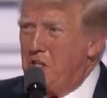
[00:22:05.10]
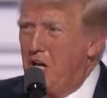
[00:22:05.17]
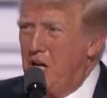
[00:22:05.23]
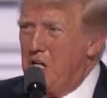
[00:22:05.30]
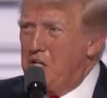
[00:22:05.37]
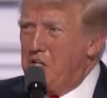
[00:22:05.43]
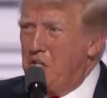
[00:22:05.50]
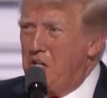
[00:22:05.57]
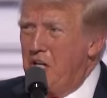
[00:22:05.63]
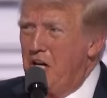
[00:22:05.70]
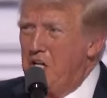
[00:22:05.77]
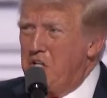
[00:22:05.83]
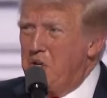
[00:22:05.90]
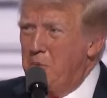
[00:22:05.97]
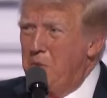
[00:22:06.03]
case
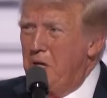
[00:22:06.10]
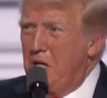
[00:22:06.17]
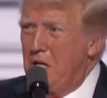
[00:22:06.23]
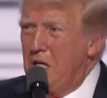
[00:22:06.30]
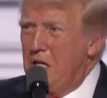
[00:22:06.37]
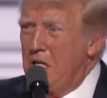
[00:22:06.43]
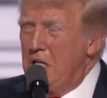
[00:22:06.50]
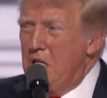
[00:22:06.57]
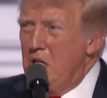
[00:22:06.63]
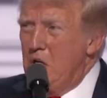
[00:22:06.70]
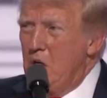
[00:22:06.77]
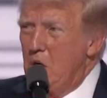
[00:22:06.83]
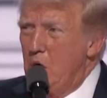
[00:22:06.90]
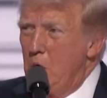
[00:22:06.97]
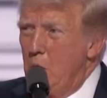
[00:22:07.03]
against me
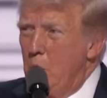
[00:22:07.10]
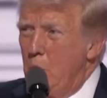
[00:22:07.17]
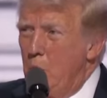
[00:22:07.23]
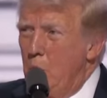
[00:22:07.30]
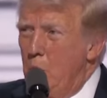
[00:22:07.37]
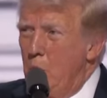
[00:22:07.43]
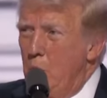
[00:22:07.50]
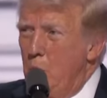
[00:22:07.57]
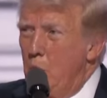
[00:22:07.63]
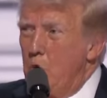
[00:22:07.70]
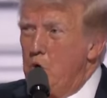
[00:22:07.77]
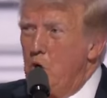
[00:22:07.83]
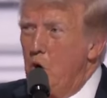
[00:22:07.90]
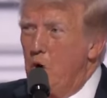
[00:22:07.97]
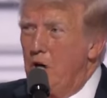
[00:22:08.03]
were
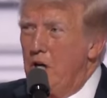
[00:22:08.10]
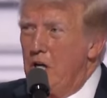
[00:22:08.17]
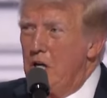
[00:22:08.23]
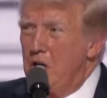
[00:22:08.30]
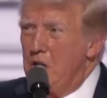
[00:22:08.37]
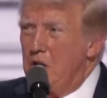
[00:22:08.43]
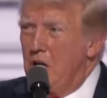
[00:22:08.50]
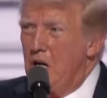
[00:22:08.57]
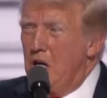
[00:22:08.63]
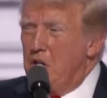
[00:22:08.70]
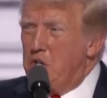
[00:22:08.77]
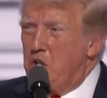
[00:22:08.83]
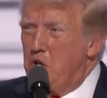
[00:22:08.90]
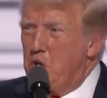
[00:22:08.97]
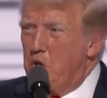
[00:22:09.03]
totally
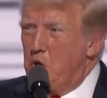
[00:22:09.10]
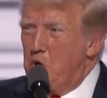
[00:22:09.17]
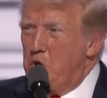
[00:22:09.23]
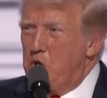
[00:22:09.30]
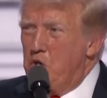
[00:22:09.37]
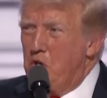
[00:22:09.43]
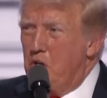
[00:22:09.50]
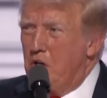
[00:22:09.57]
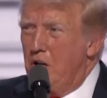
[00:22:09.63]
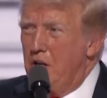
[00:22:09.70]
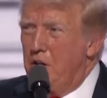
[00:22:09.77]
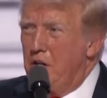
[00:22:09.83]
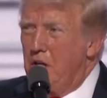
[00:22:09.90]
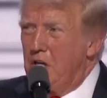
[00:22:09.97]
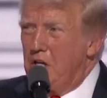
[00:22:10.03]
unconstitutional,
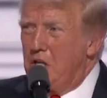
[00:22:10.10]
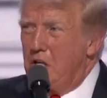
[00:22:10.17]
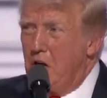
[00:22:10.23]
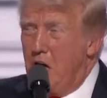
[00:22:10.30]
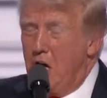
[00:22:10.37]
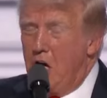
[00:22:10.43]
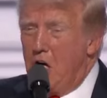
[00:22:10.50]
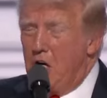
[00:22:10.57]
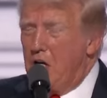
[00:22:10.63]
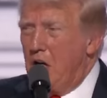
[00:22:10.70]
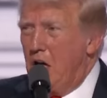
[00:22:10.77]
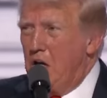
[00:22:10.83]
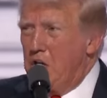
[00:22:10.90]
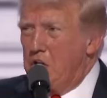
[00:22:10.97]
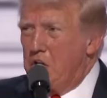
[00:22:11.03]
and the entire
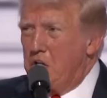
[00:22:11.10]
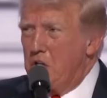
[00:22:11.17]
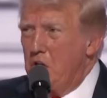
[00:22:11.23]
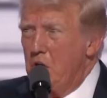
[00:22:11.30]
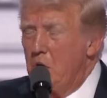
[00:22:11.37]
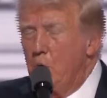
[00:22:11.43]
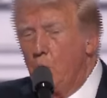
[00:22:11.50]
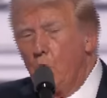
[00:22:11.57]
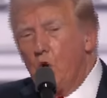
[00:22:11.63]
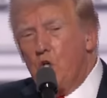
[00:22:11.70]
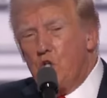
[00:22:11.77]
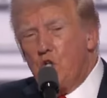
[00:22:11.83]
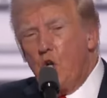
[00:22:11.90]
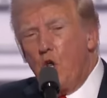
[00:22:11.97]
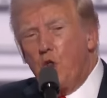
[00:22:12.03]
case
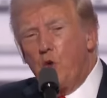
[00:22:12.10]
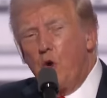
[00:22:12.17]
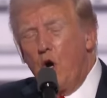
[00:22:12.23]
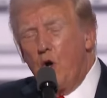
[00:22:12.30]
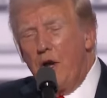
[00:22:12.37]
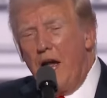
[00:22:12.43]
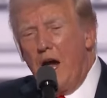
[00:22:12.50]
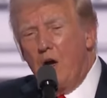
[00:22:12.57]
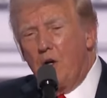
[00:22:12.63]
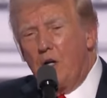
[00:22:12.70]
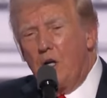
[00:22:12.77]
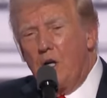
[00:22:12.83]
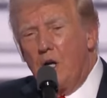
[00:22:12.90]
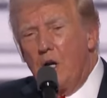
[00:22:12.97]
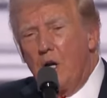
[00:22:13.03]
was thrown out
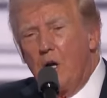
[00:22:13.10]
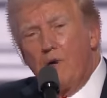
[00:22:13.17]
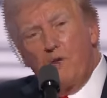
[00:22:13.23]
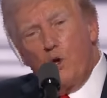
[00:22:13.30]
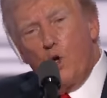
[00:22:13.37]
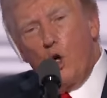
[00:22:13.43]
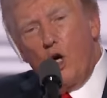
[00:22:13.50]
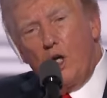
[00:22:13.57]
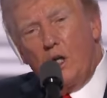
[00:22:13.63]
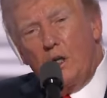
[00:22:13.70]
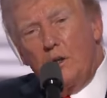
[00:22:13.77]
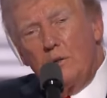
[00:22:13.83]
of court.